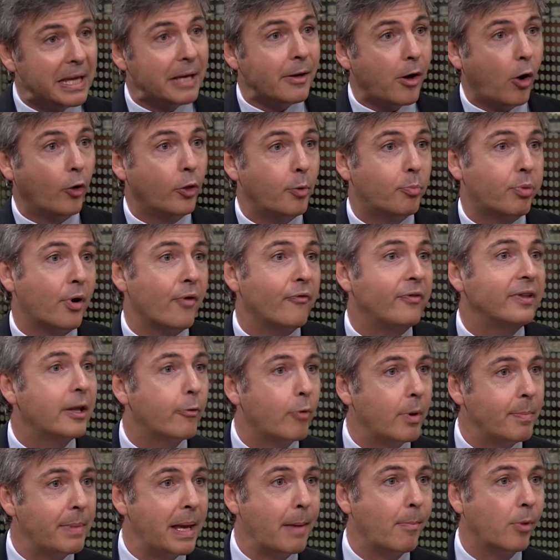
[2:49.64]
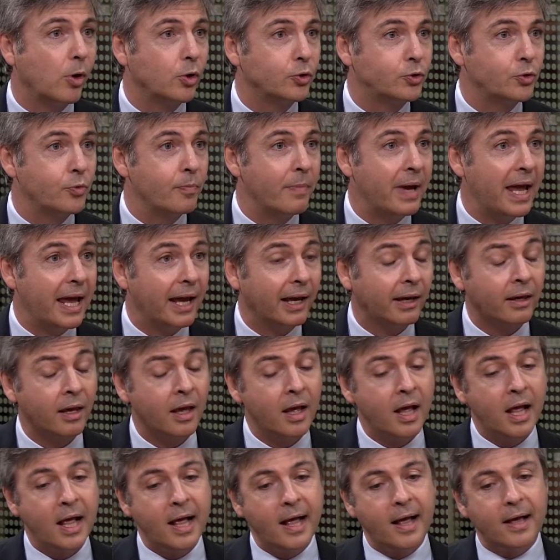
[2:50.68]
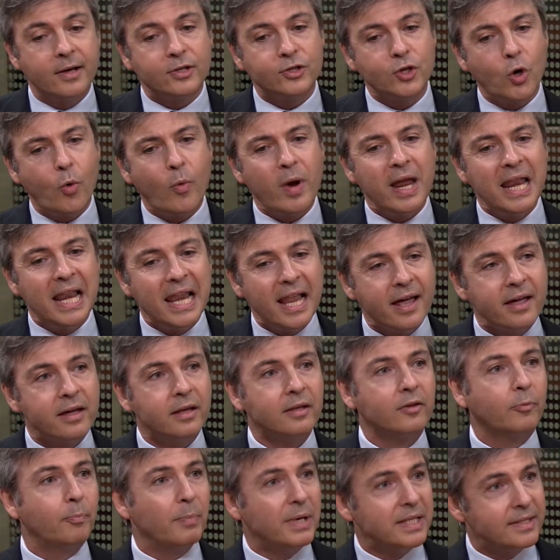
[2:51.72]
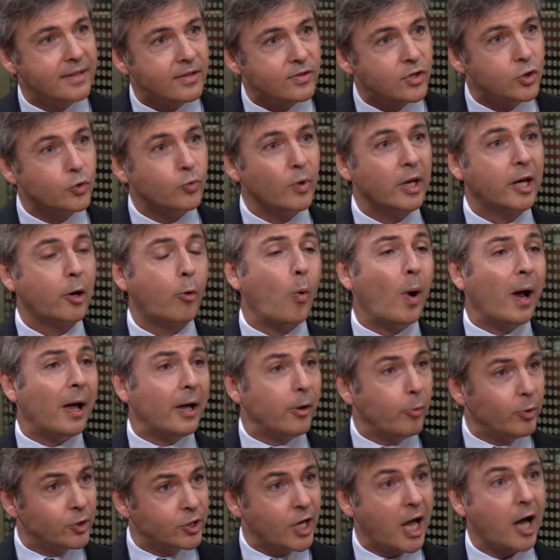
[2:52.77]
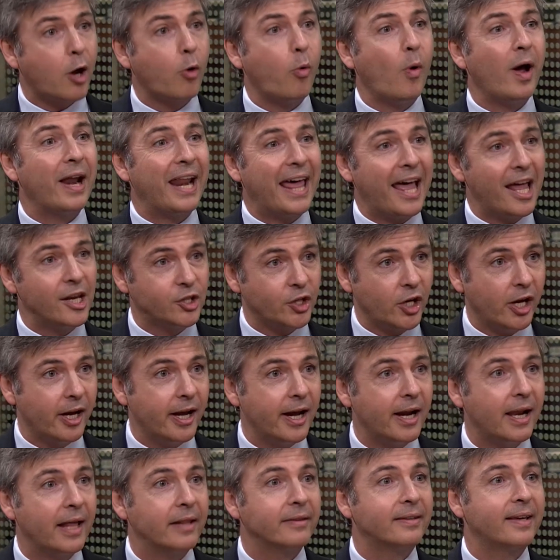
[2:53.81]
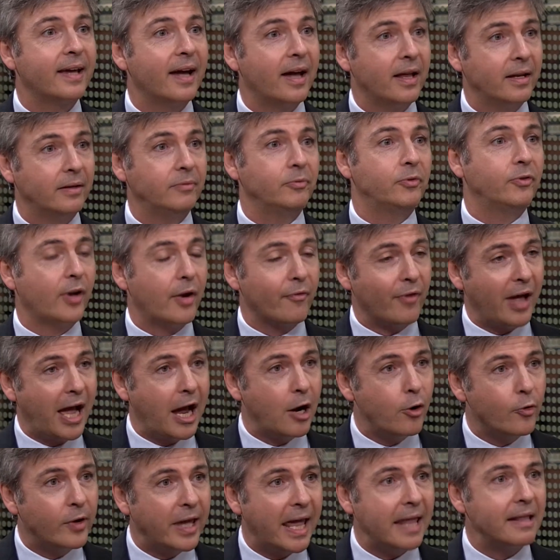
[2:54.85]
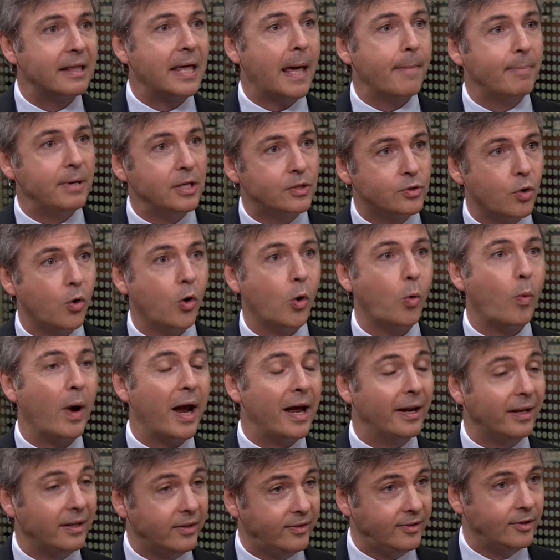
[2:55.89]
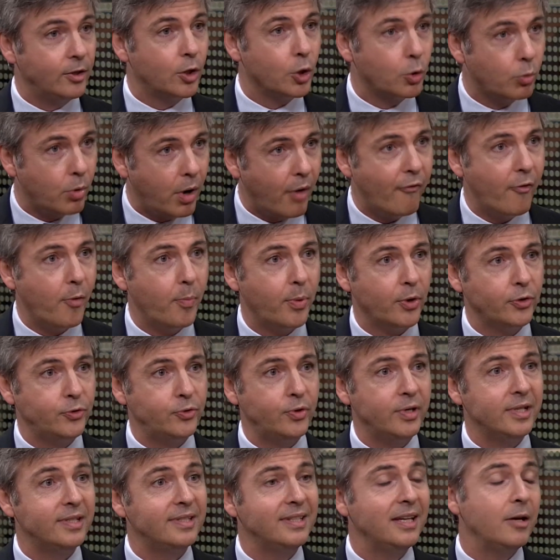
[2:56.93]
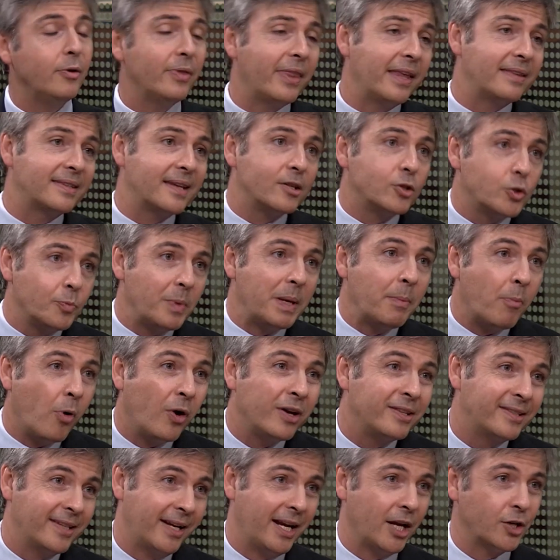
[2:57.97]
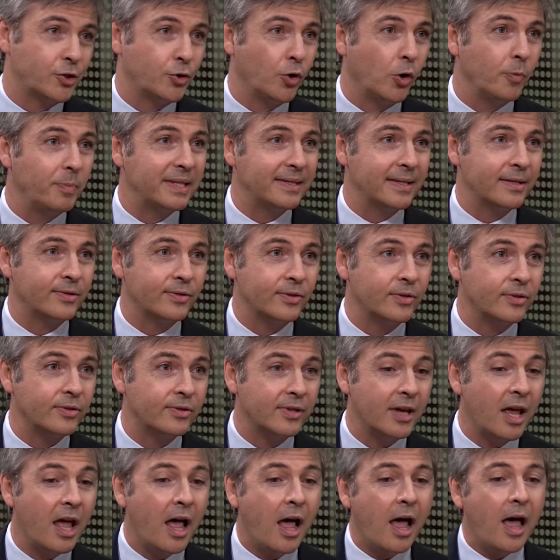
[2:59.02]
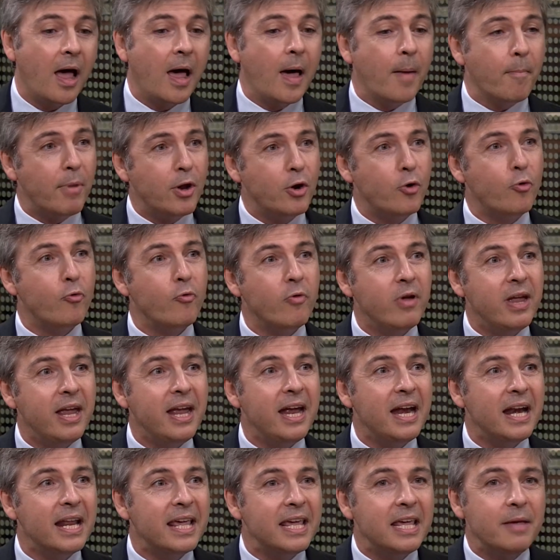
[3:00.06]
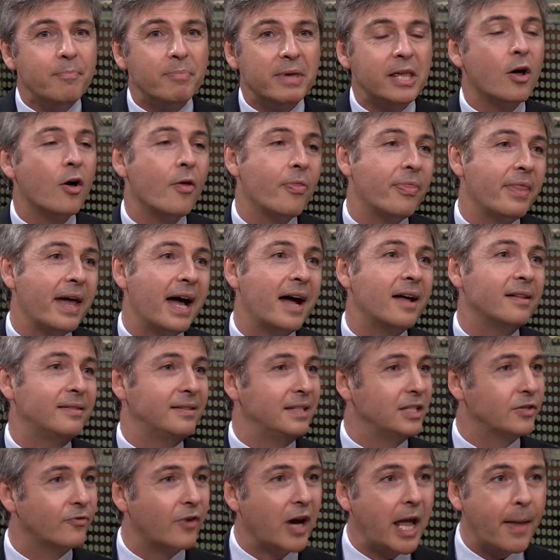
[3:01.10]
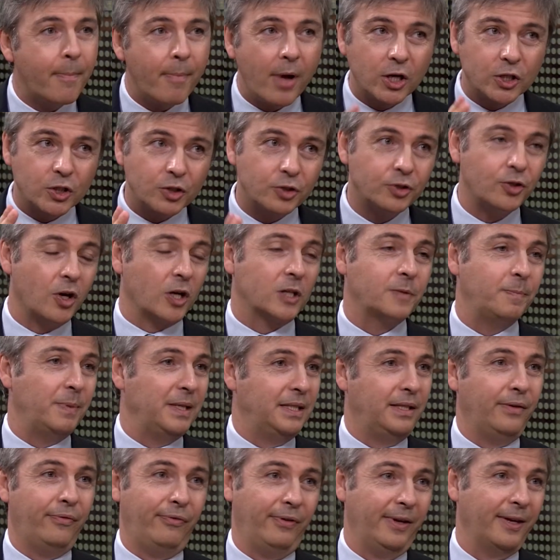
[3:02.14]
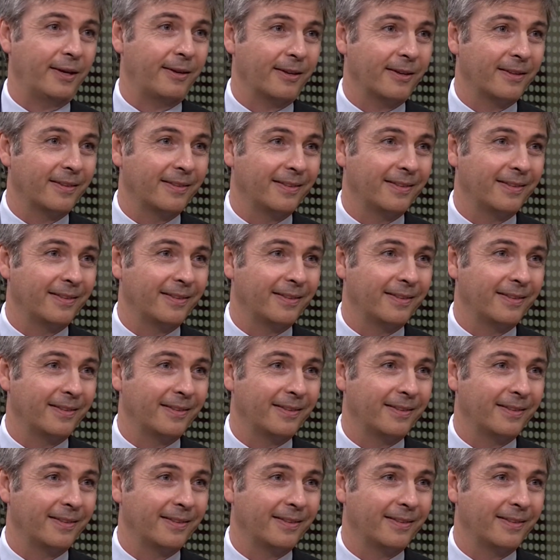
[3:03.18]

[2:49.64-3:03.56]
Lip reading: or the profit they will be able to make. So we like businesses which are quite agile and can sort of allocate capital where they see the growth opportunity. They tend to be more international businesses. But really, beyond that, it's very much stock specific.